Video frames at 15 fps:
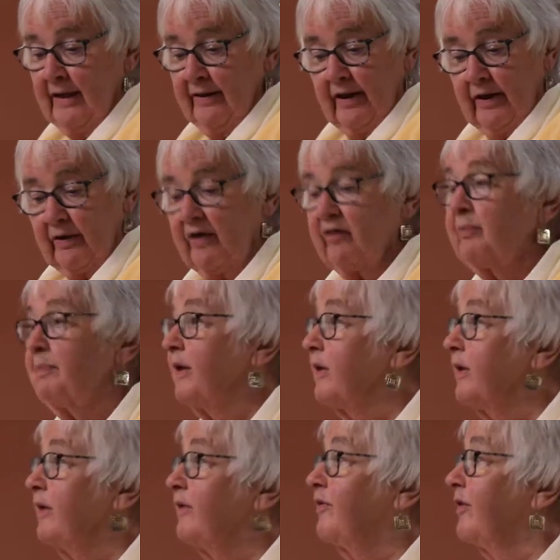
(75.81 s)
their
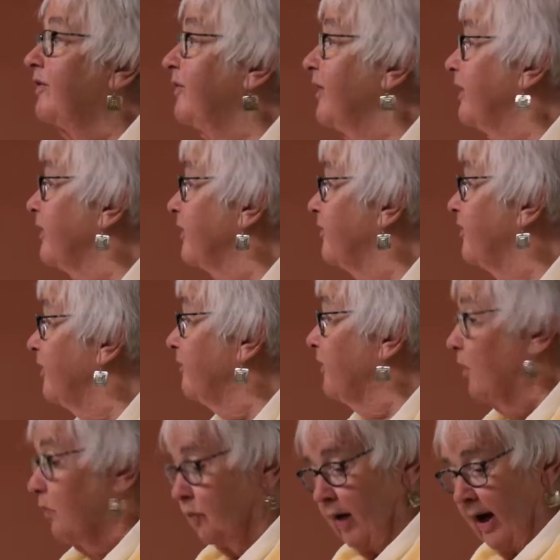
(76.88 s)
experiences in the
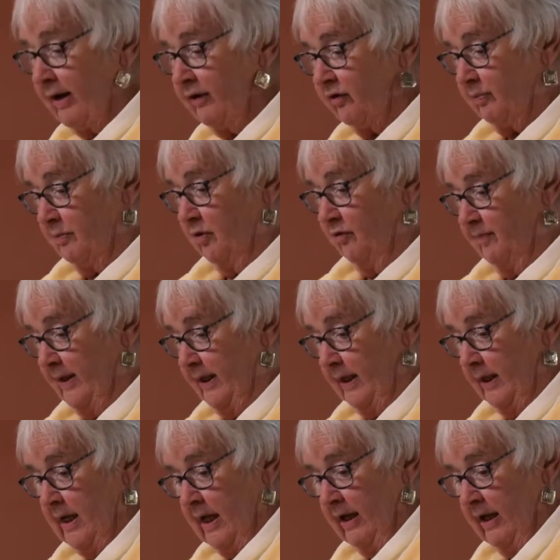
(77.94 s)
civil rights movement,